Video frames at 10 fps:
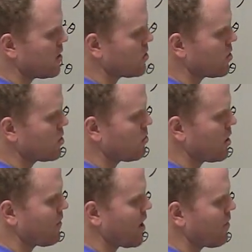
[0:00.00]
is just
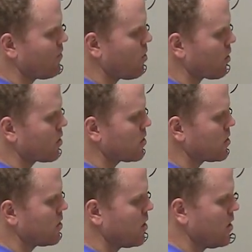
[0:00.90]
25
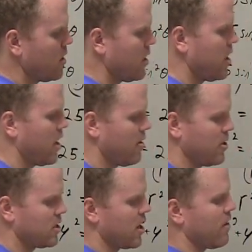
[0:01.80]
fourths. And now we
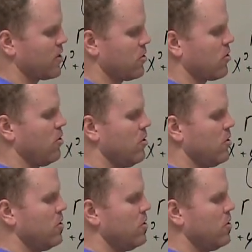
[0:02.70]
just have a circle.